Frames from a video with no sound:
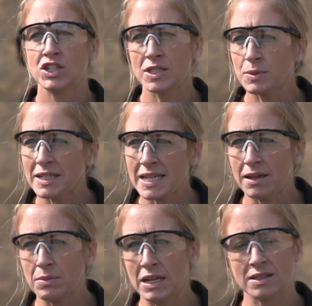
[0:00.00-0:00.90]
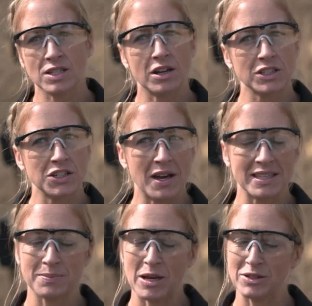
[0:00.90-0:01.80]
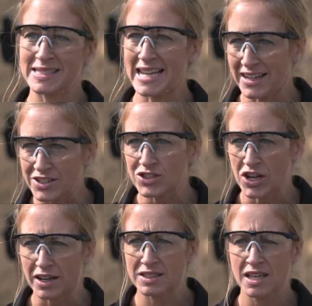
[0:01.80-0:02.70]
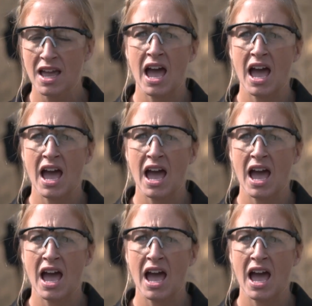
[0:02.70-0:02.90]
Just want to take a minute and talk to you guys about status checks,